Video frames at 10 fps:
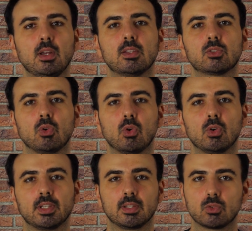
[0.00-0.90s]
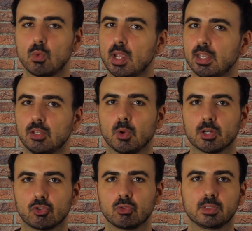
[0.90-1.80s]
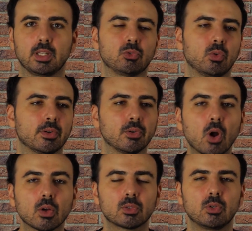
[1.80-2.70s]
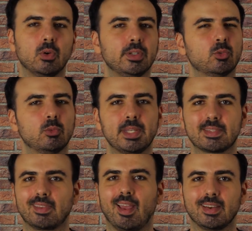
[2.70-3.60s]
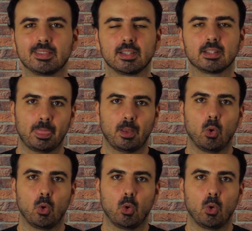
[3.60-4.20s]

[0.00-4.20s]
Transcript: So in this way, you are sure that you are not going to miss anything.